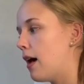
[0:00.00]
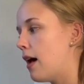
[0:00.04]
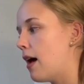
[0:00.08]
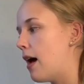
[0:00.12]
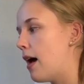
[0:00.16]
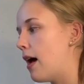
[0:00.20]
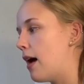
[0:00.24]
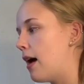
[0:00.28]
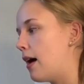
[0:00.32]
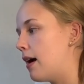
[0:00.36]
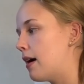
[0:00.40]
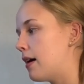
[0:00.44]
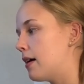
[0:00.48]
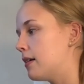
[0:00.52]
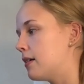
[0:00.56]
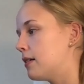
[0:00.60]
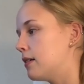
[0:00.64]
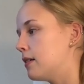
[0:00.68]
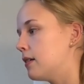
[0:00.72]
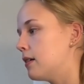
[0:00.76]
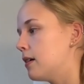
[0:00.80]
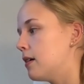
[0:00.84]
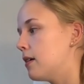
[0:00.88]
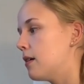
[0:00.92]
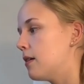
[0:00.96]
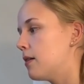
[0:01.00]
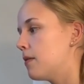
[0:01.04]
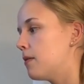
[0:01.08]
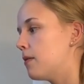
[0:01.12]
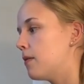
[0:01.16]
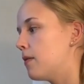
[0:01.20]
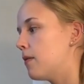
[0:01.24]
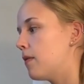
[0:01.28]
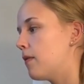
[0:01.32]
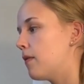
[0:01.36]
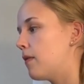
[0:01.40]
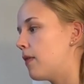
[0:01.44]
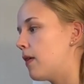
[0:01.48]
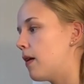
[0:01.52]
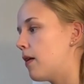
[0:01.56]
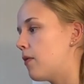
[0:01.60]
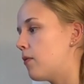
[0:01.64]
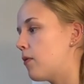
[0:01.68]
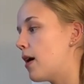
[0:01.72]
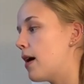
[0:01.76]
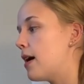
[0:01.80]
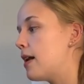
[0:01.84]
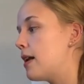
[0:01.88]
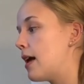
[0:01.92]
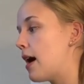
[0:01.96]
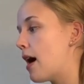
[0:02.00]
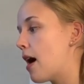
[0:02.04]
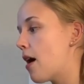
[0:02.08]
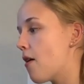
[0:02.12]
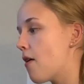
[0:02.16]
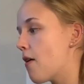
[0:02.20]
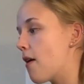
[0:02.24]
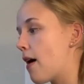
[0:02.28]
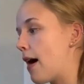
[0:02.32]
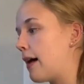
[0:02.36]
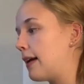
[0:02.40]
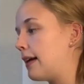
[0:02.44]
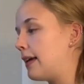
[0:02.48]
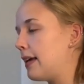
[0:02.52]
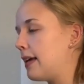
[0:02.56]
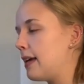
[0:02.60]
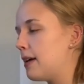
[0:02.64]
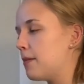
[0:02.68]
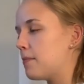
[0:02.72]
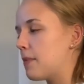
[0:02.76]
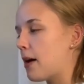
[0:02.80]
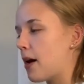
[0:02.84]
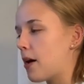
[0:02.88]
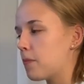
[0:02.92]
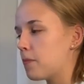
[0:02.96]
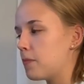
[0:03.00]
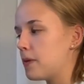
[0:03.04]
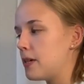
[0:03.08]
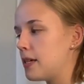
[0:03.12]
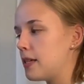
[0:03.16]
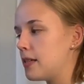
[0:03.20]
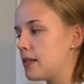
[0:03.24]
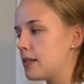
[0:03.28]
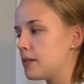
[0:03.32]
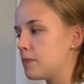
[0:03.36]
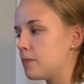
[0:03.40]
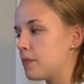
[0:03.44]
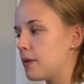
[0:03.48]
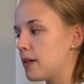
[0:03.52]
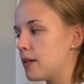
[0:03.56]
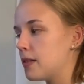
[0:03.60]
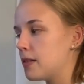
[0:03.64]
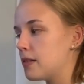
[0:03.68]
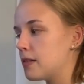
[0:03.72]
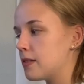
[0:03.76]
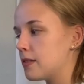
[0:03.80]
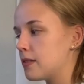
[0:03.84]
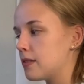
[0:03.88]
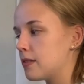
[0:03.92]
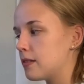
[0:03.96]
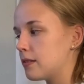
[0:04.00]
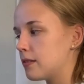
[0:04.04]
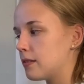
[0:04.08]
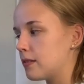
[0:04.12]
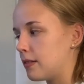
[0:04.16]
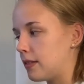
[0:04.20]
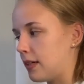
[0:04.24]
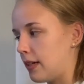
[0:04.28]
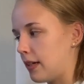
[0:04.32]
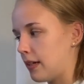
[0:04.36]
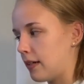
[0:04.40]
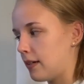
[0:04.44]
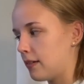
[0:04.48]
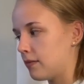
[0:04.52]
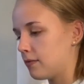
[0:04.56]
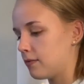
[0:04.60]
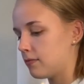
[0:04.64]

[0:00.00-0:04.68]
And right now, I can't mouthpiece buzz, like,